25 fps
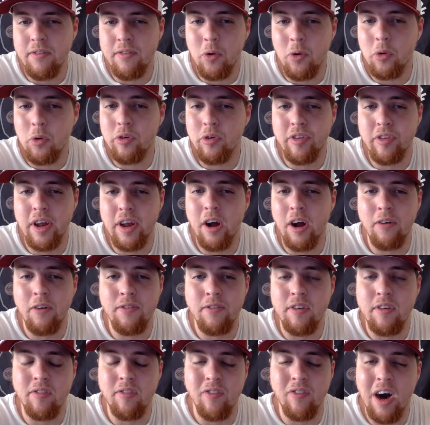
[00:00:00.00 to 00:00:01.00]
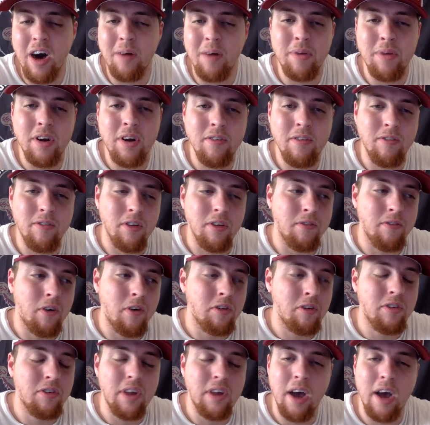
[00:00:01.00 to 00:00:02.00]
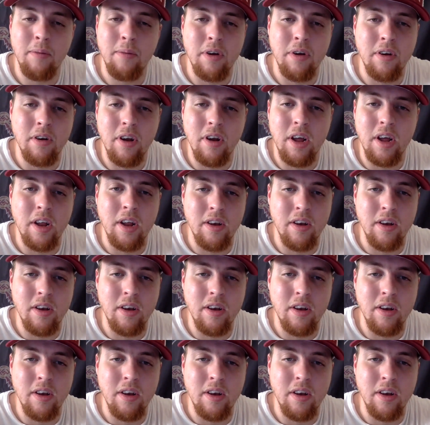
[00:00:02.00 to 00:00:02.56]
Florida State offensive lineman for the first time in